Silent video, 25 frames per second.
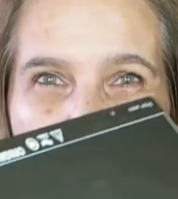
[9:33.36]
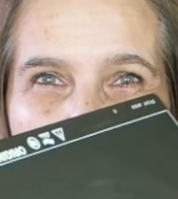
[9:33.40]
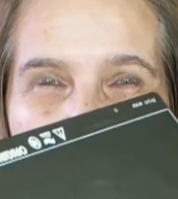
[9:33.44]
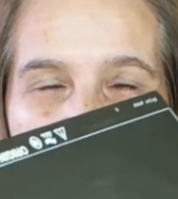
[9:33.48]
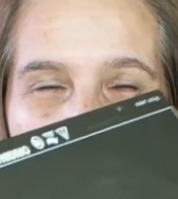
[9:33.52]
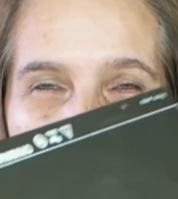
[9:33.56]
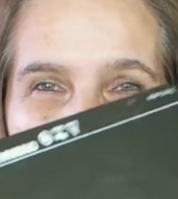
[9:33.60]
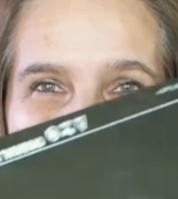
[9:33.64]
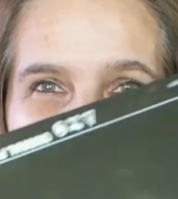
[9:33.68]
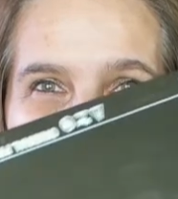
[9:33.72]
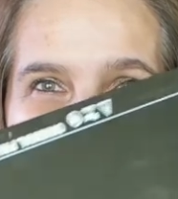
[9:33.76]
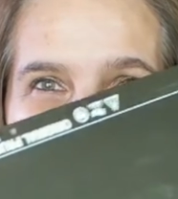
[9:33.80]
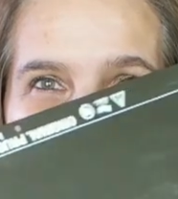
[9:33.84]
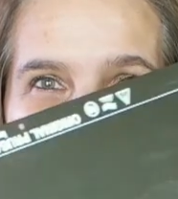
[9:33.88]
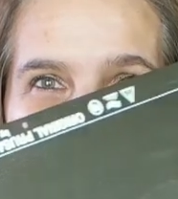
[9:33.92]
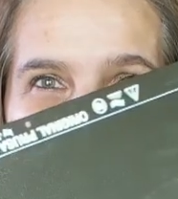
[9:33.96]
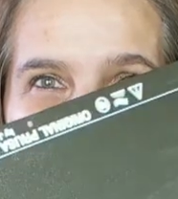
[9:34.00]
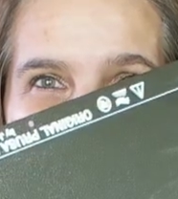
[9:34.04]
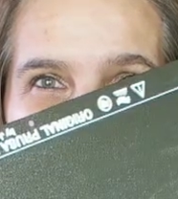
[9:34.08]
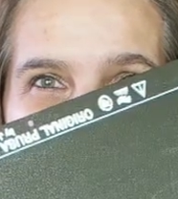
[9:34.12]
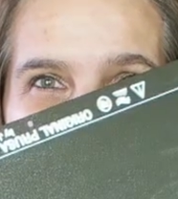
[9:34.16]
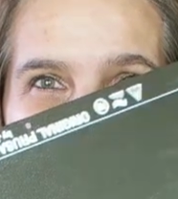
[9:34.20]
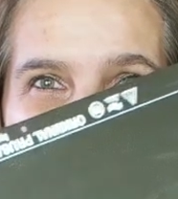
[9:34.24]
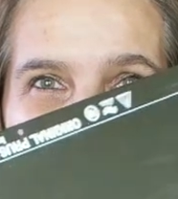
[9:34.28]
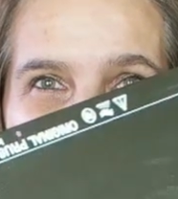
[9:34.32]
in the
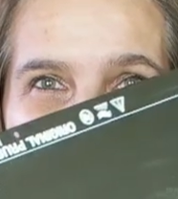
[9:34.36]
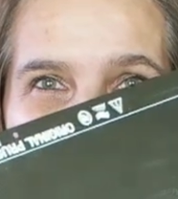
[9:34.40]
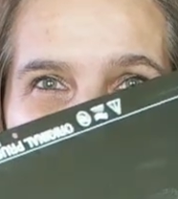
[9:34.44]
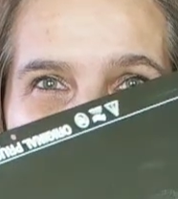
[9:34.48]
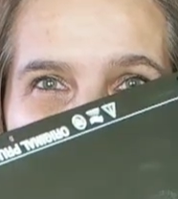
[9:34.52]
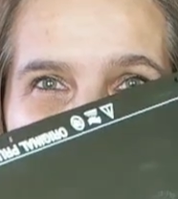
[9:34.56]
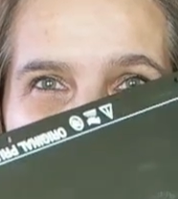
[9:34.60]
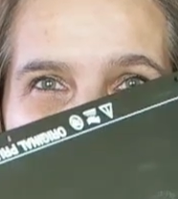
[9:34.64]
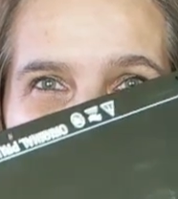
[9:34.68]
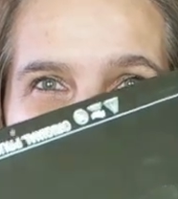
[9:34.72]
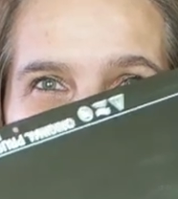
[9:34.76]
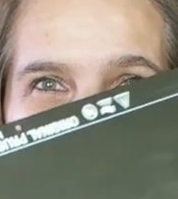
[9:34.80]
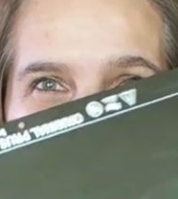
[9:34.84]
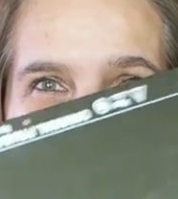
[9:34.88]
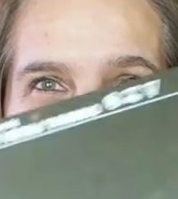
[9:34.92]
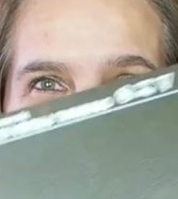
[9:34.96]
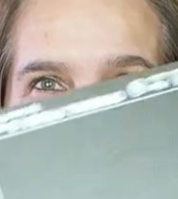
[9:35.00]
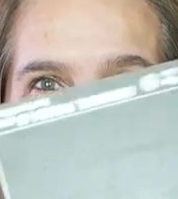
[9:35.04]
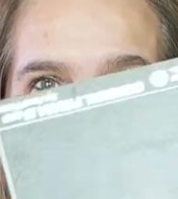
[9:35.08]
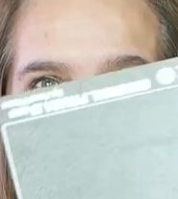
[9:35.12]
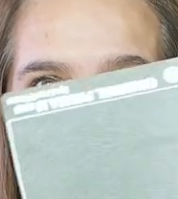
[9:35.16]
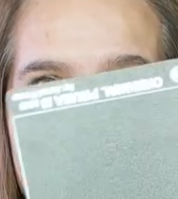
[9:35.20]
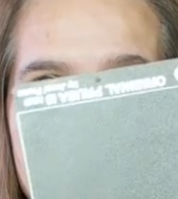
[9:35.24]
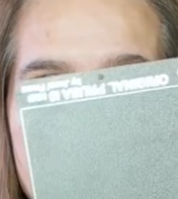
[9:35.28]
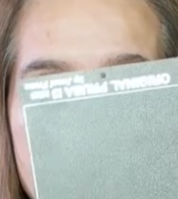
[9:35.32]
beginning is that if
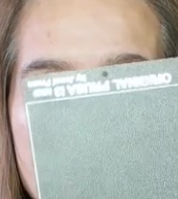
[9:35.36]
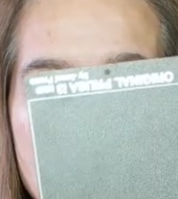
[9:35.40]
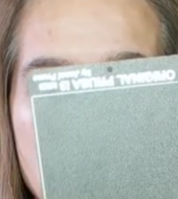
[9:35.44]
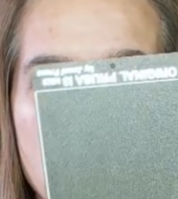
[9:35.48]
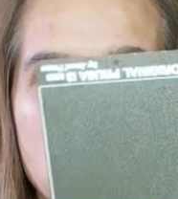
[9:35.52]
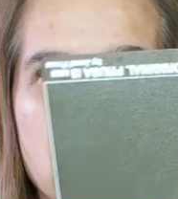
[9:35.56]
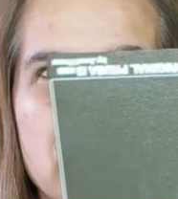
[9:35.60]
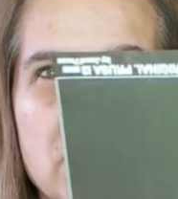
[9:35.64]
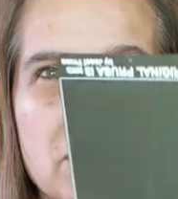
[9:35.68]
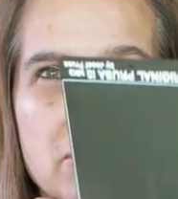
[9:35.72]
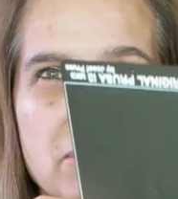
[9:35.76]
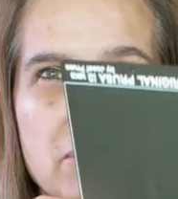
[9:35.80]
you print